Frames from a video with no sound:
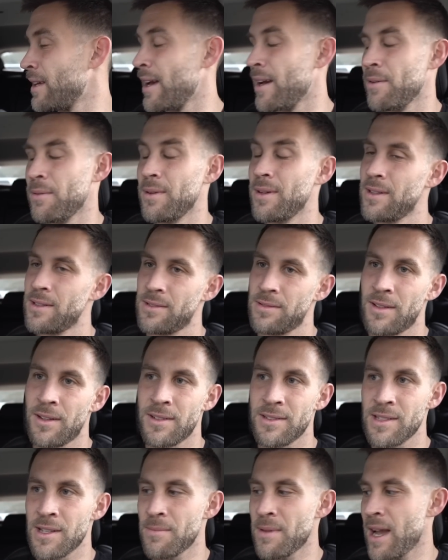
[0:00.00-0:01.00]
Yeah, it was.
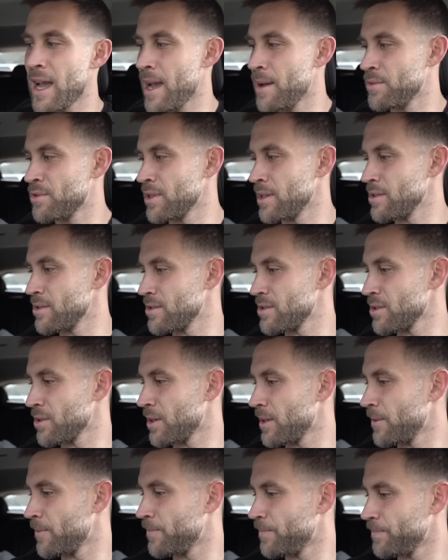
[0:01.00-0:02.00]
Honestly, my hamstrings are
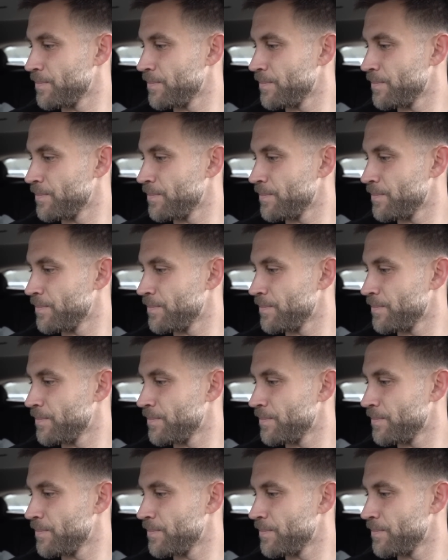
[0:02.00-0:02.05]
sore.